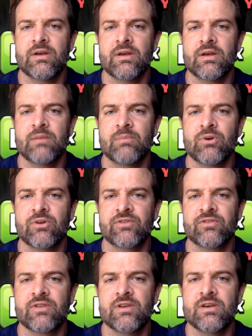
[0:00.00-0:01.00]
He
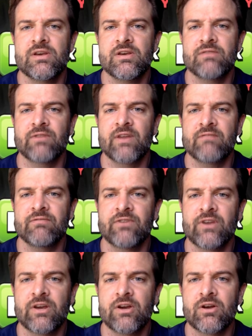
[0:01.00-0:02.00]
puts the Flame
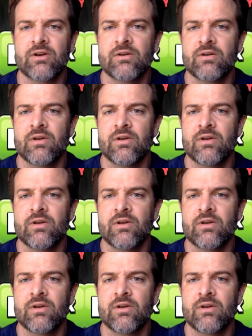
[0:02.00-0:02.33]
Flinger,